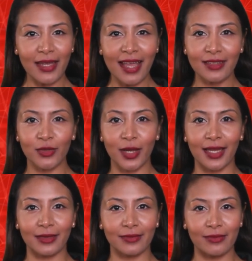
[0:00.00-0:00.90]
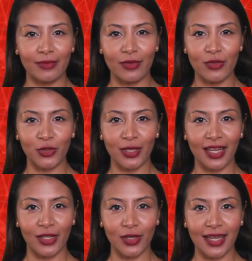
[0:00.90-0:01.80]
And 3. To
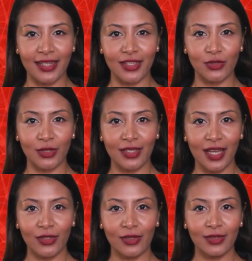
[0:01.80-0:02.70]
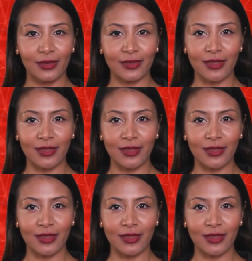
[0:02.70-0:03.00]
adhere to industry standards.